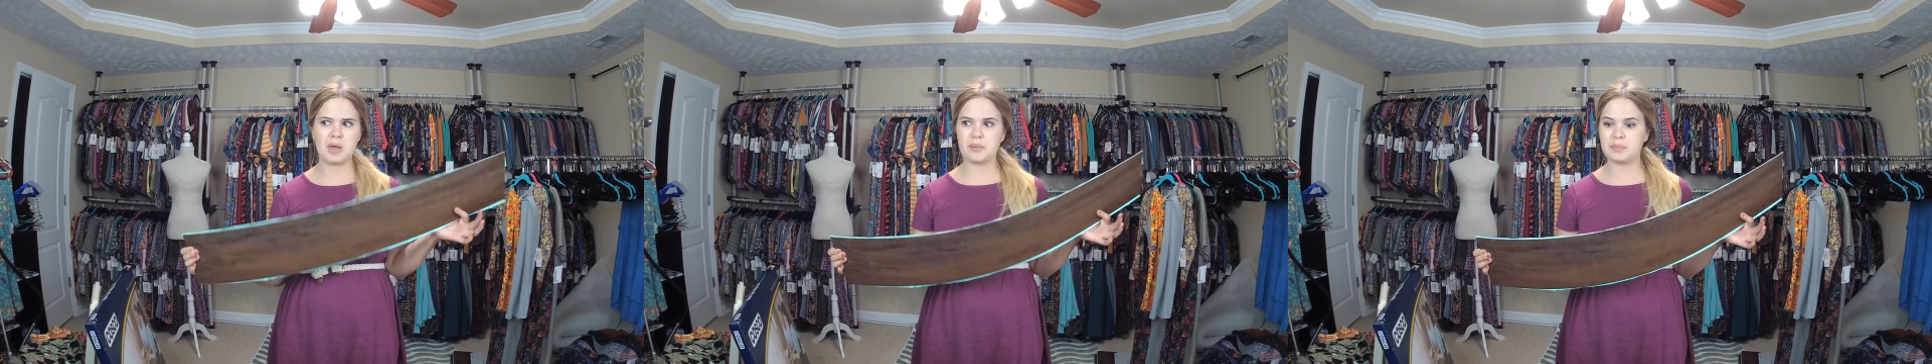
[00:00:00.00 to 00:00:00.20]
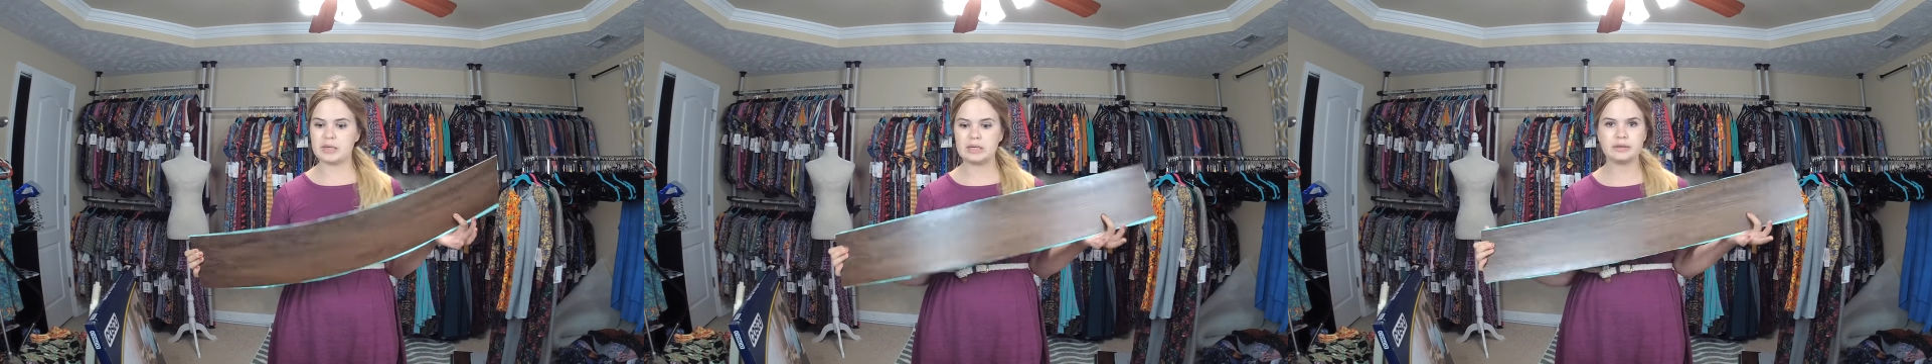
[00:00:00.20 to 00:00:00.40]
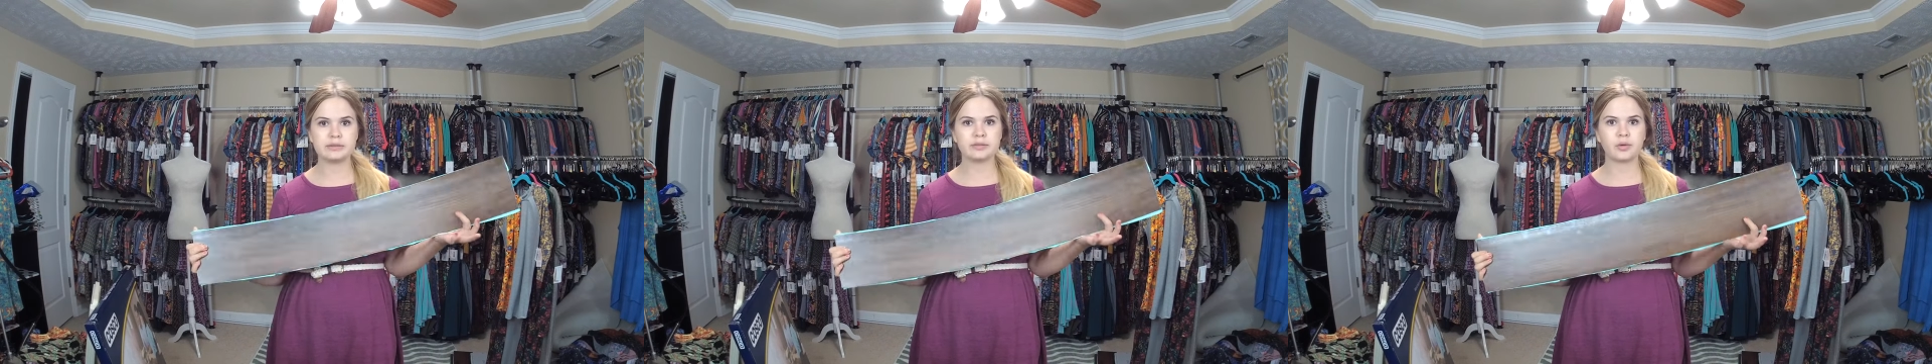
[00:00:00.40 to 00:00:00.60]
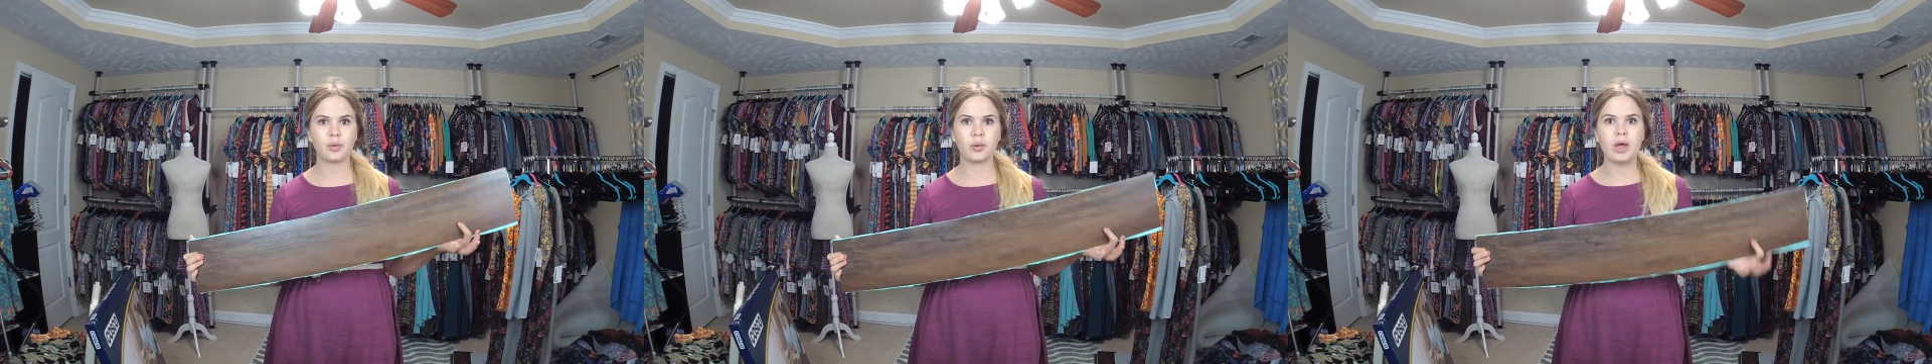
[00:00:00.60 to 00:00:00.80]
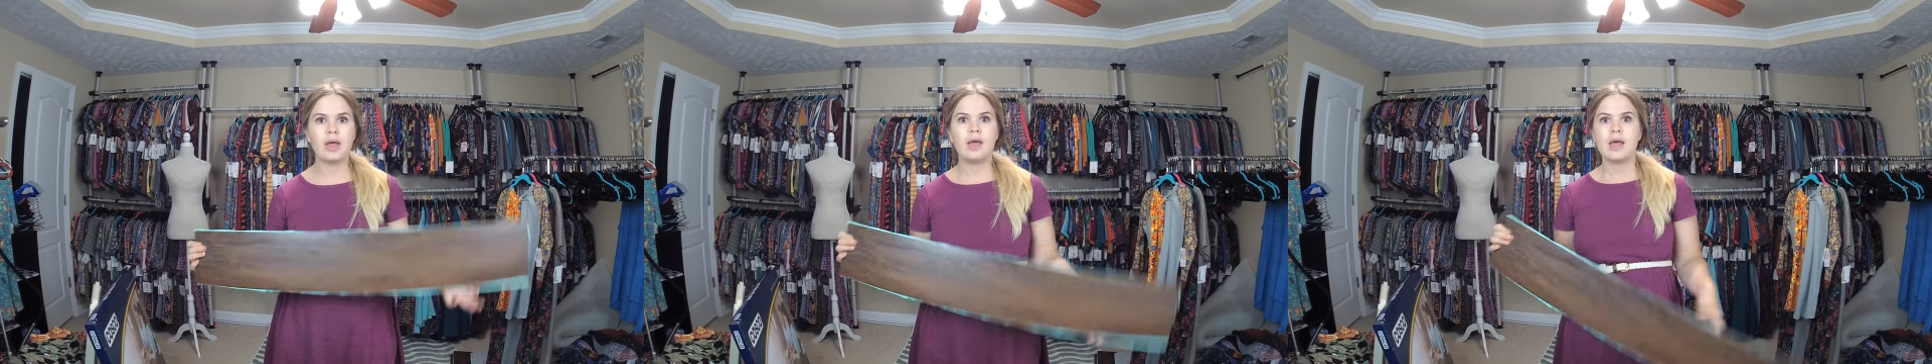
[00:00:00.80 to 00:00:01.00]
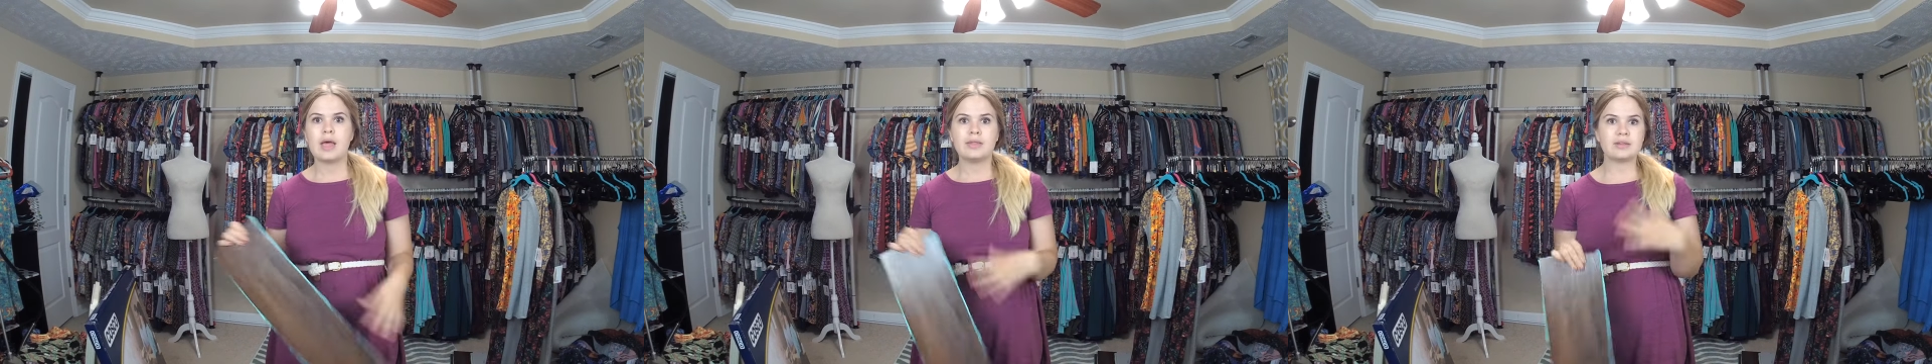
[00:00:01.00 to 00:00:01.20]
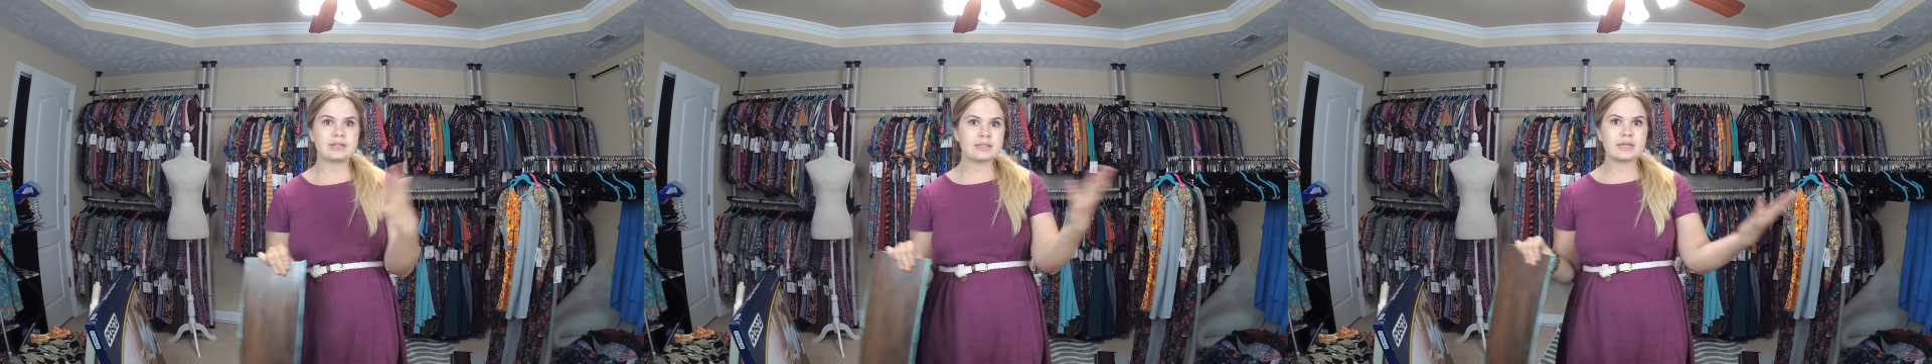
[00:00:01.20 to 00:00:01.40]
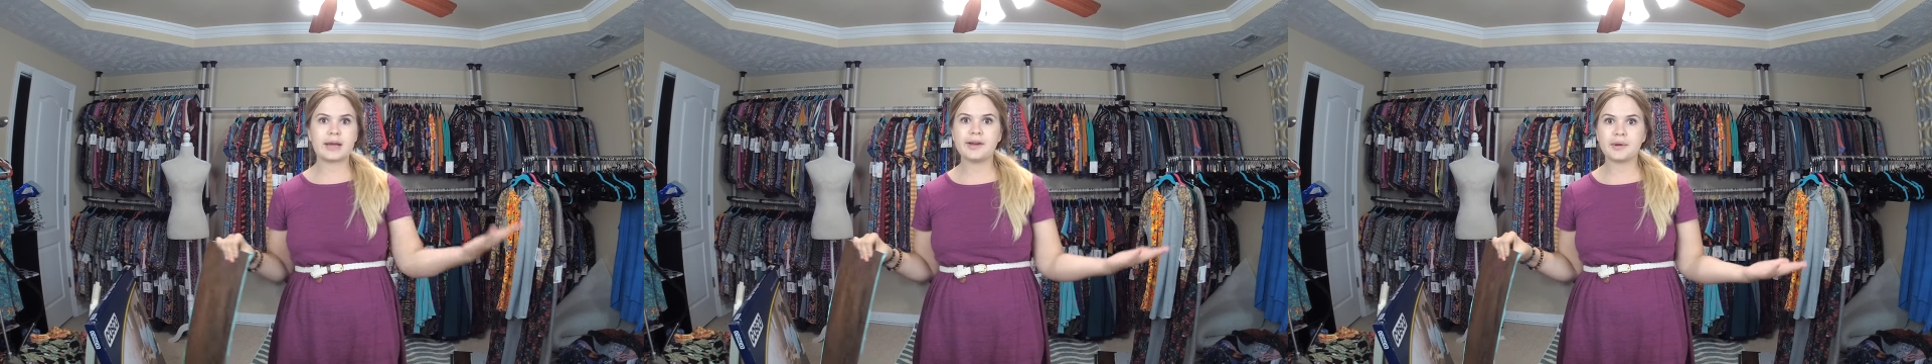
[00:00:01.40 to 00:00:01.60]
a piece, so this
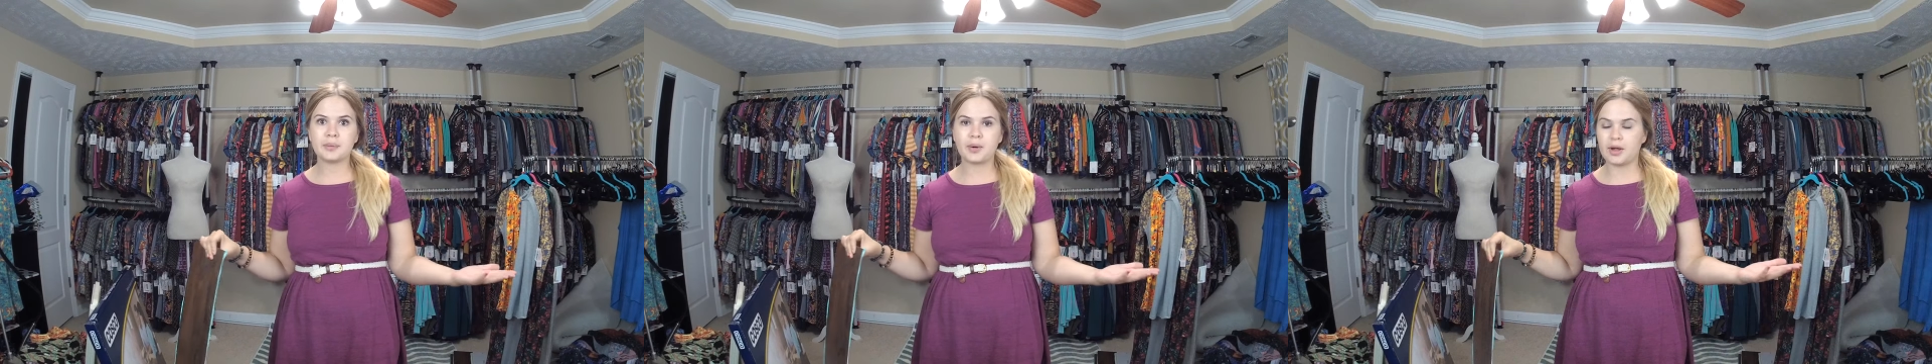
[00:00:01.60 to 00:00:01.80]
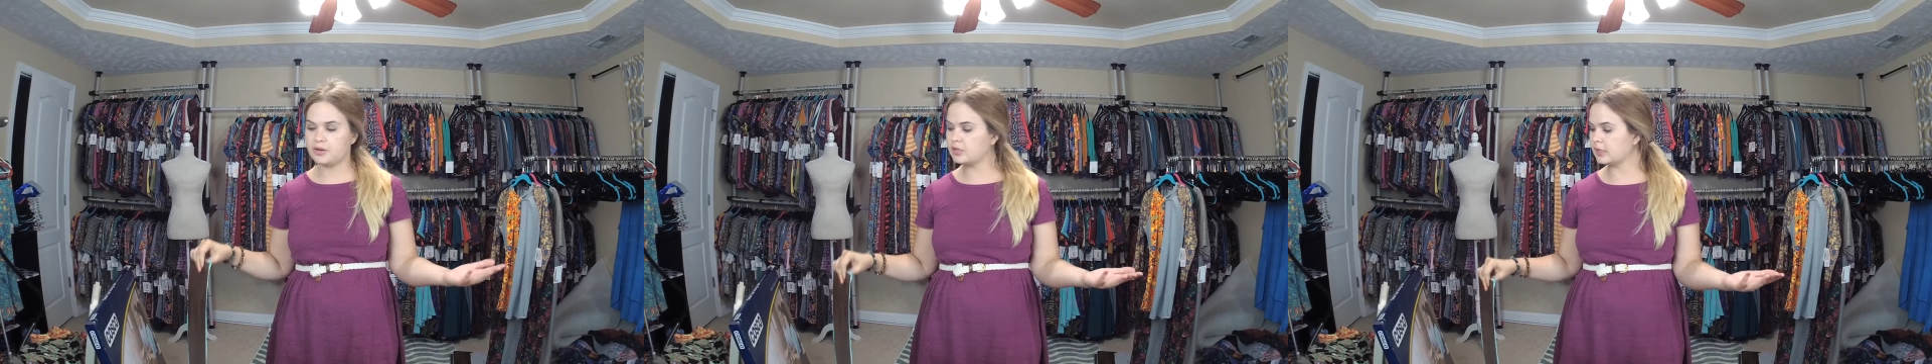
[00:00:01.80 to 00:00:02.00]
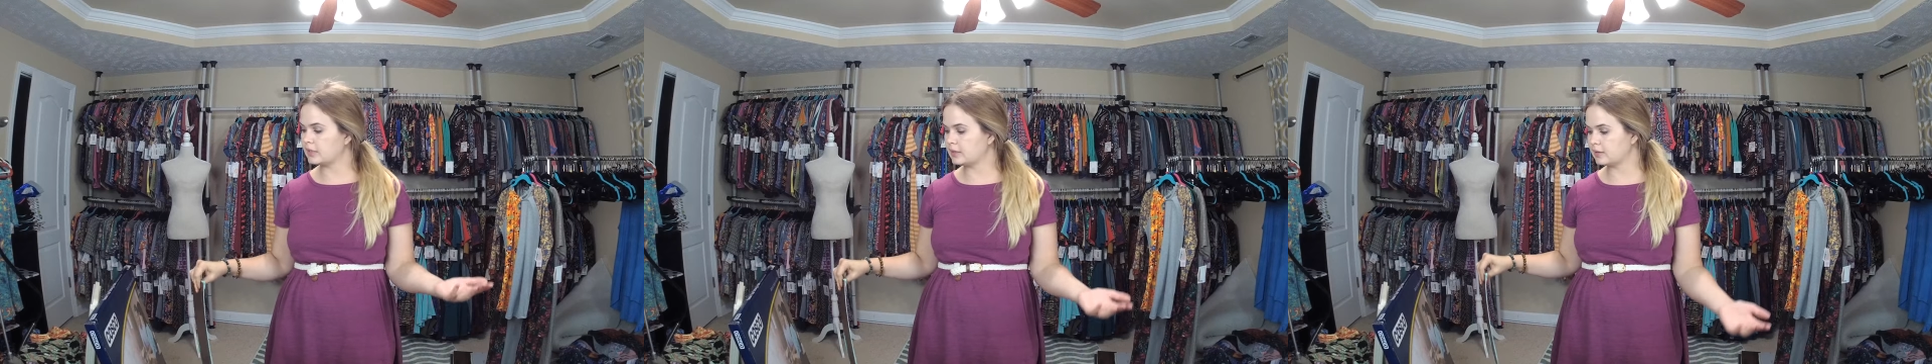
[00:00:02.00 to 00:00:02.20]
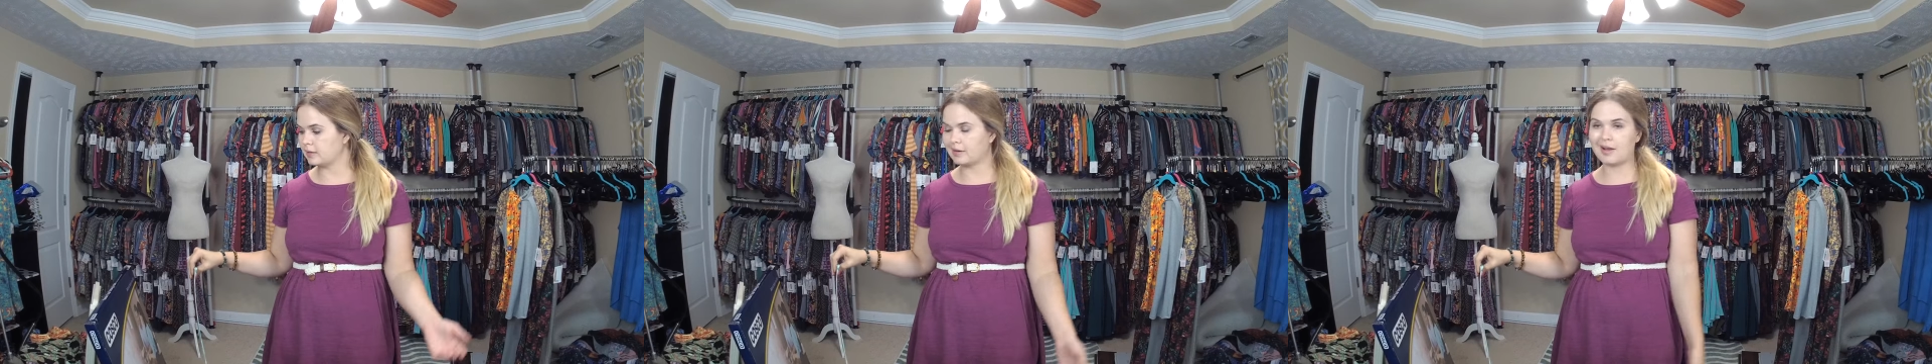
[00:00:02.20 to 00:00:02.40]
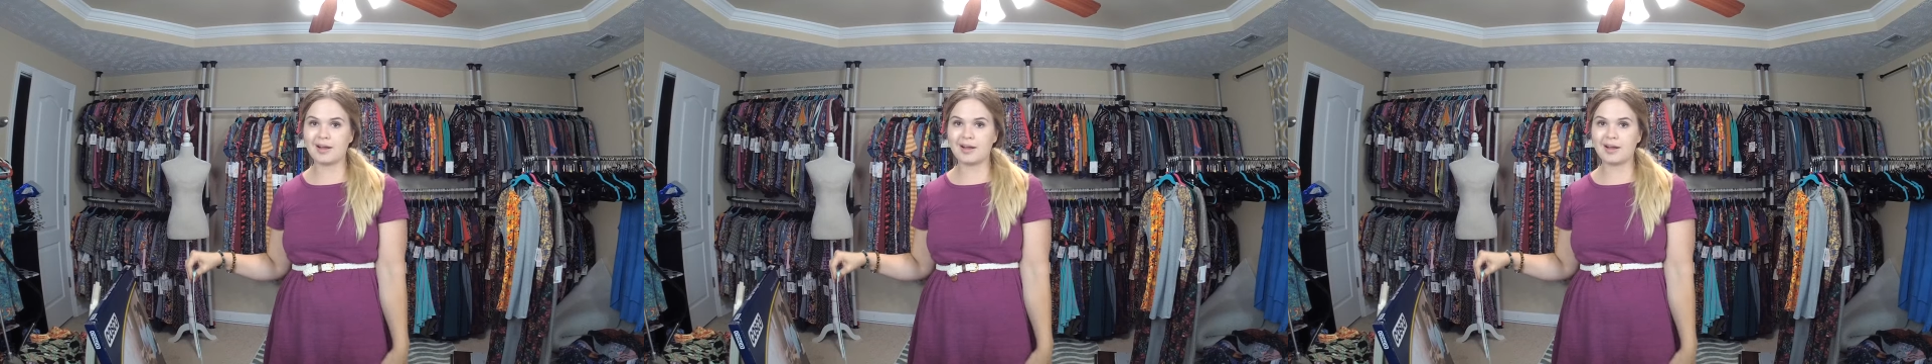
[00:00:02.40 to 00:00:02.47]
entire project is going to